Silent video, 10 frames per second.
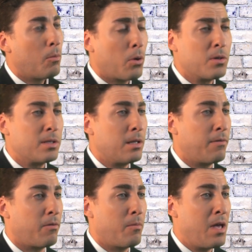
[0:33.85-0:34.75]
Personally,
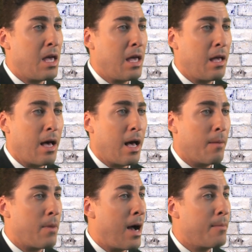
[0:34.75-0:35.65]
for me,
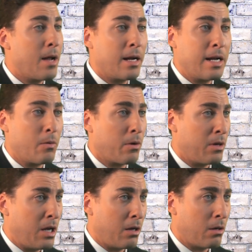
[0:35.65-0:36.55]
I'm not anywhere
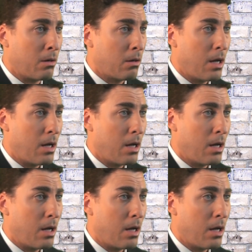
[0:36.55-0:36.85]
near